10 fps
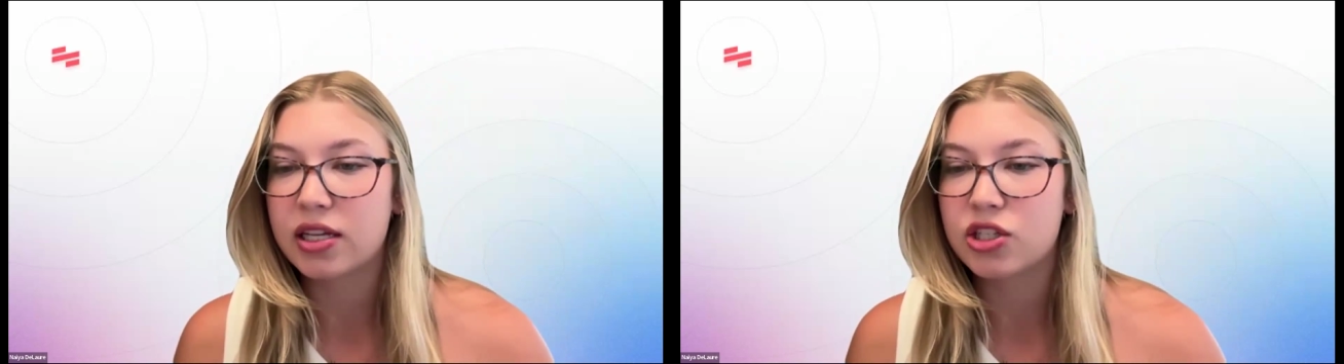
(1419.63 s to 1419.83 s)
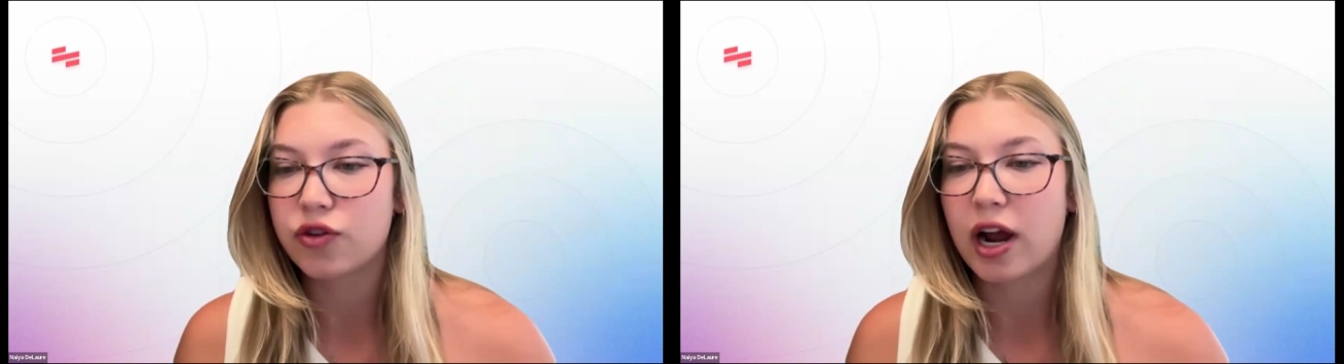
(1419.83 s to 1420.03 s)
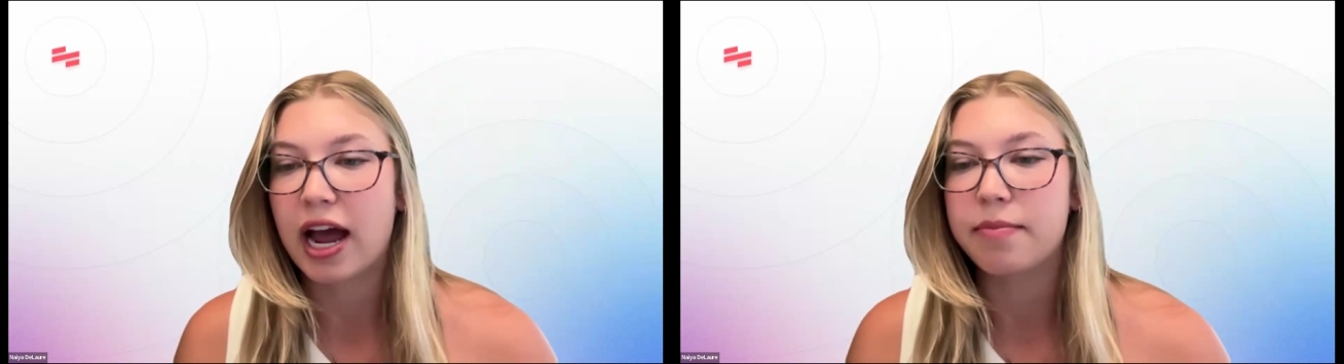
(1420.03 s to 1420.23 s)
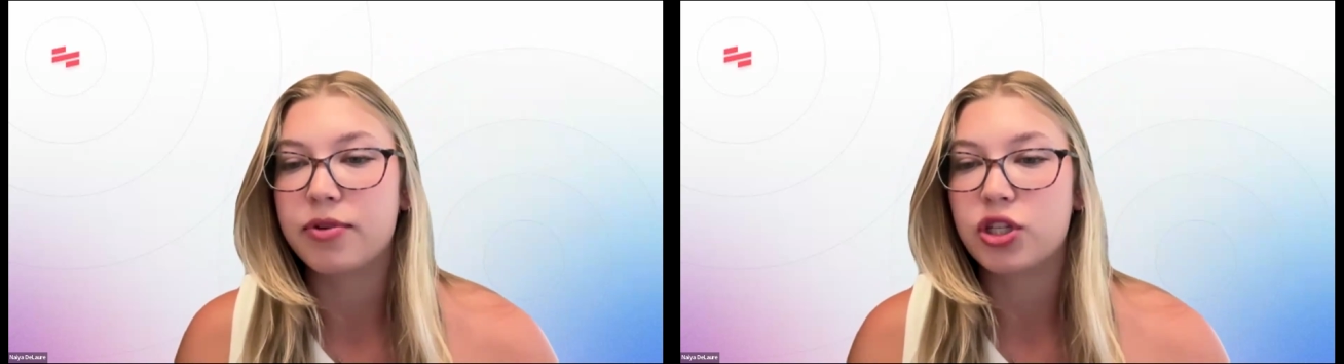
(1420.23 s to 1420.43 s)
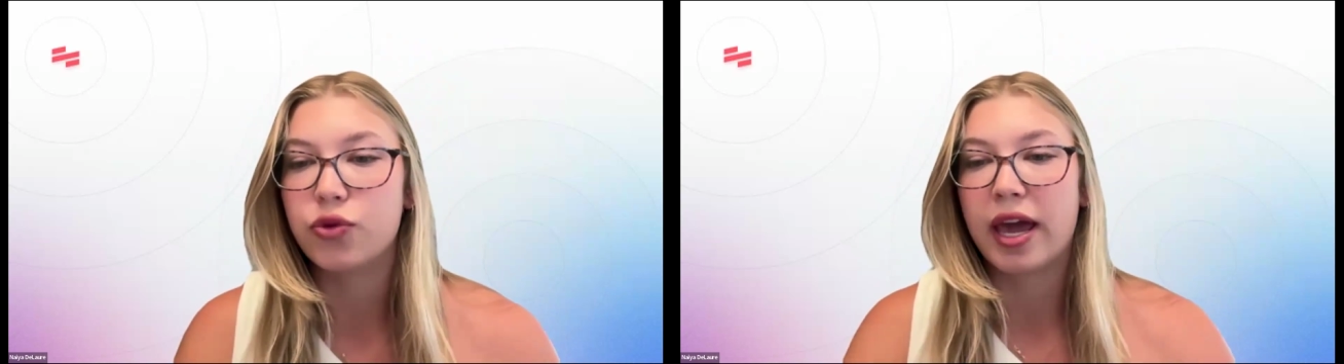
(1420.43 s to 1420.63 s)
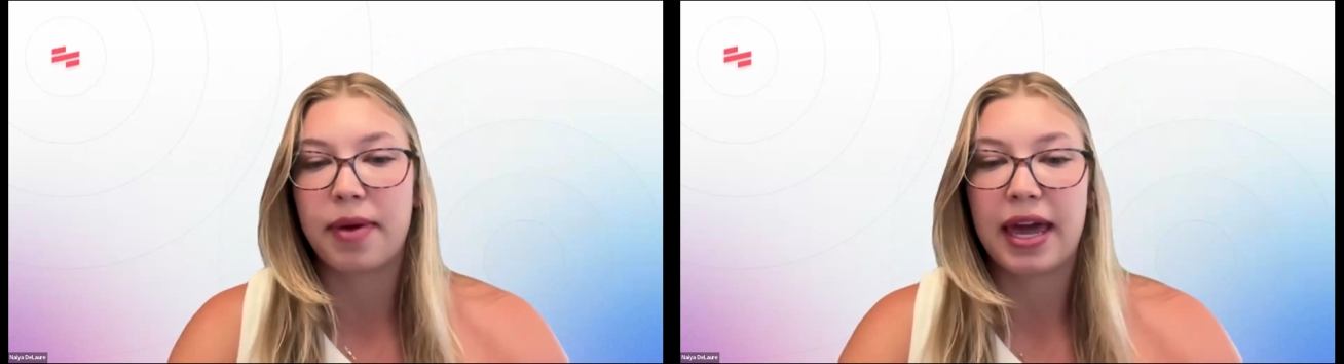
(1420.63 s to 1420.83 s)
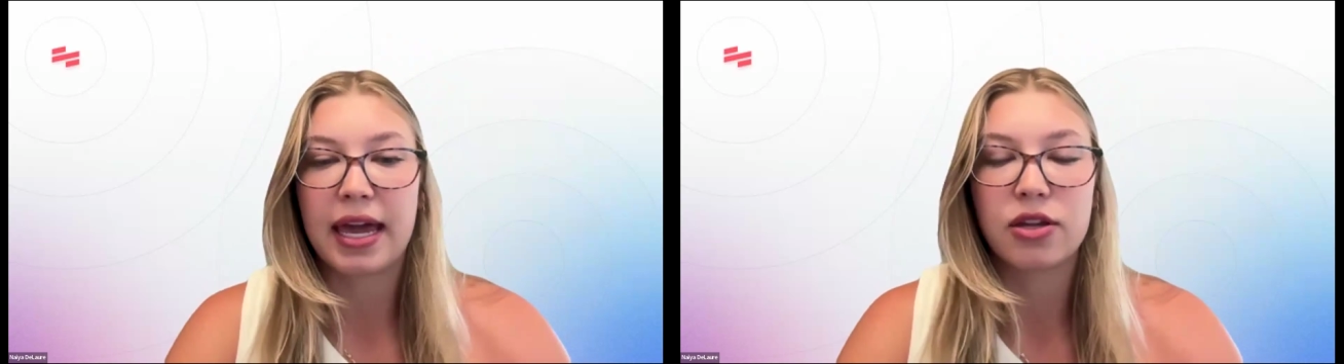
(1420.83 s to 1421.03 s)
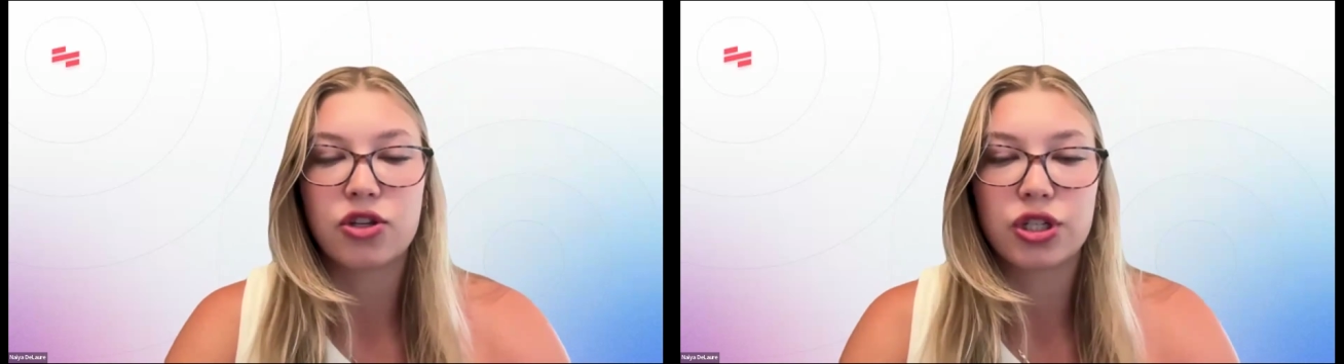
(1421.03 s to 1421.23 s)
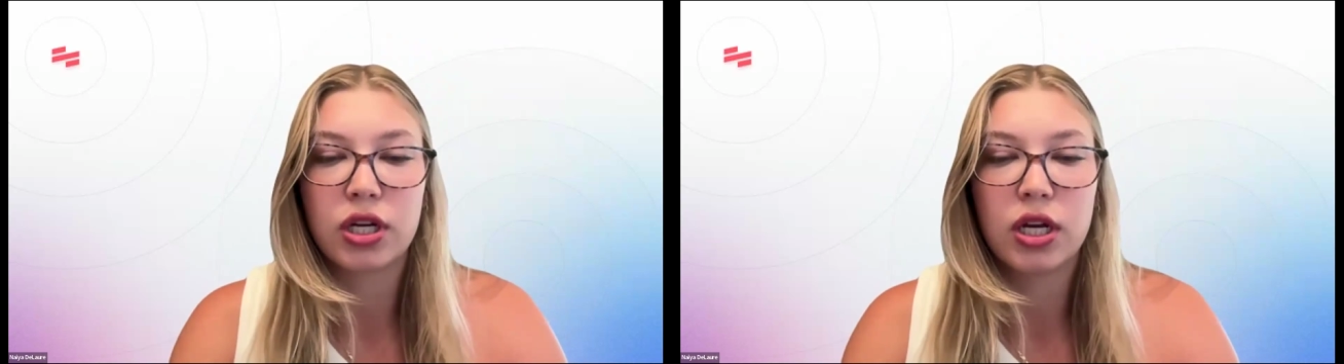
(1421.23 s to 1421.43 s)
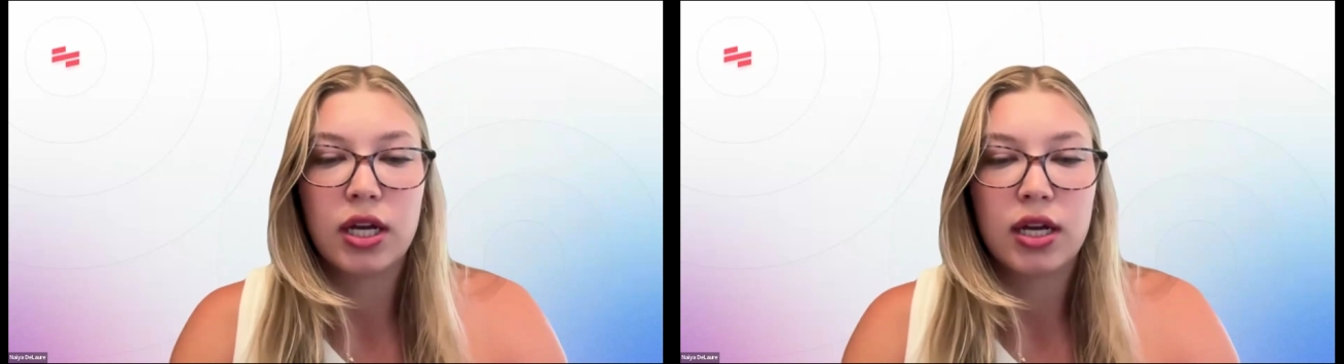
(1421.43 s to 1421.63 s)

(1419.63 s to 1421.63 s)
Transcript: a Scribe to a page?